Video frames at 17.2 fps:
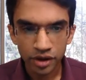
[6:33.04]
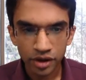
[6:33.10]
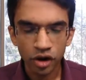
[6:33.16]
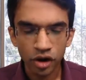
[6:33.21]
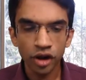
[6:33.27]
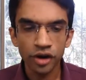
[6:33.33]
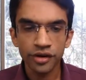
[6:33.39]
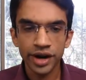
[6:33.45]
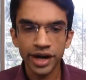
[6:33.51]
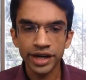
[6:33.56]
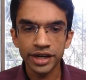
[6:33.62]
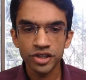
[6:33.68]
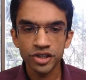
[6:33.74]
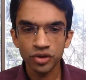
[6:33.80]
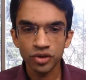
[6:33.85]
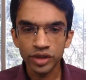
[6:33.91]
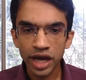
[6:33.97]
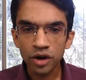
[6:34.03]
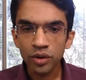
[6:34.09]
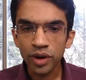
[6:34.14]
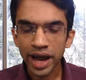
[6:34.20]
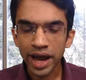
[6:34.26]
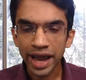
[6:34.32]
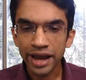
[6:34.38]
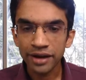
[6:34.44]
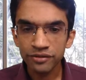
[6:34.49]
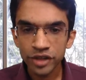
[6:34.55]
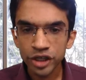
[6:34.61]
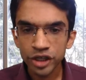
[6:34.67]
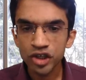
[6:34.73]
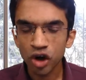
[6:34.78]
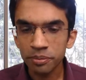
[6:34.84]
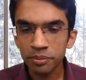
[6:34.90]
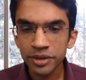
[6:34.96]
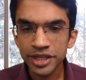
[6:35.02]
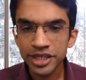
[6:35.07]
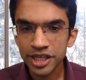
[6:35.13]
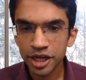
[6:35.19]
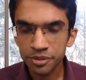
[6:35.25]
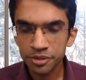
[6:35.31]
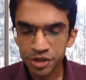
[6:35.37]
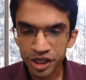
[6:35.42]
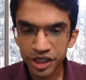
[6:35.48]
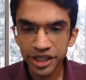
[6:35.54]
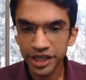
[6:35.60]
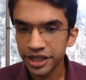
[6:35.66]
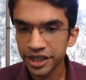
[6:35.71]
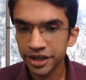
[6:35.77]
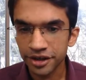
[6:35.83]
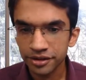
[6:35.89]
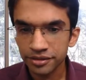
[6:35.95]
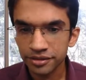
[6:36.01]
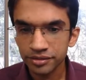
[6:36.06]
All right. So now I have the job description here.